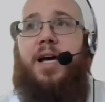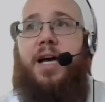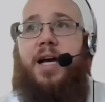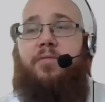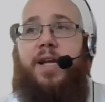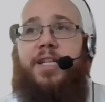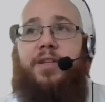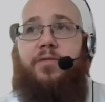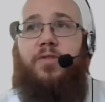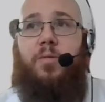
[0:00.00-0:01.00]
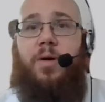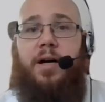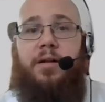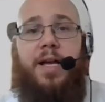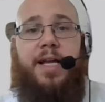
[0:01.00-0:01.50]
region for a while.
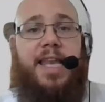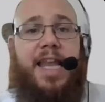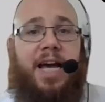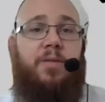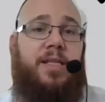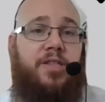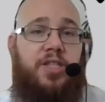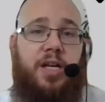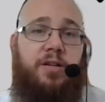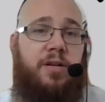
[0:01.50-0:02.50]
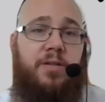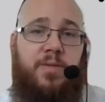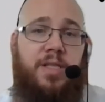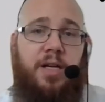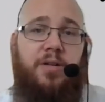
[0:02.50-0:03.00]
Now it's
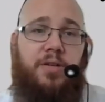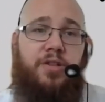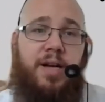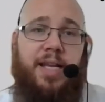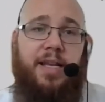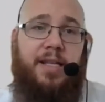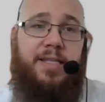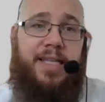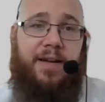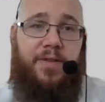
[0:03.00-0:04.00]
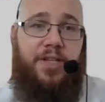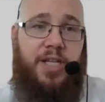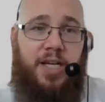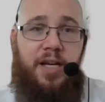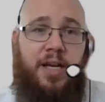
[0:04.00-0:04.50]
Stoke-on-Trent and
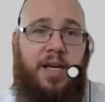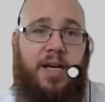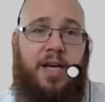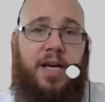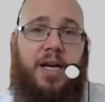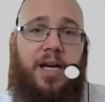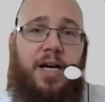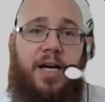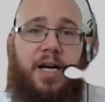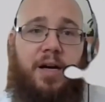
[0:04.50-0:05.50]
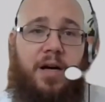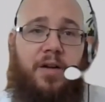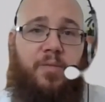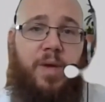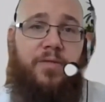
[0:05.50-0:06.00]
Staffordshire
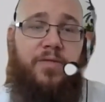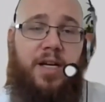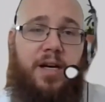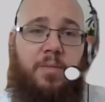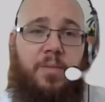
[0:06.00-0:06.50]
have moved up,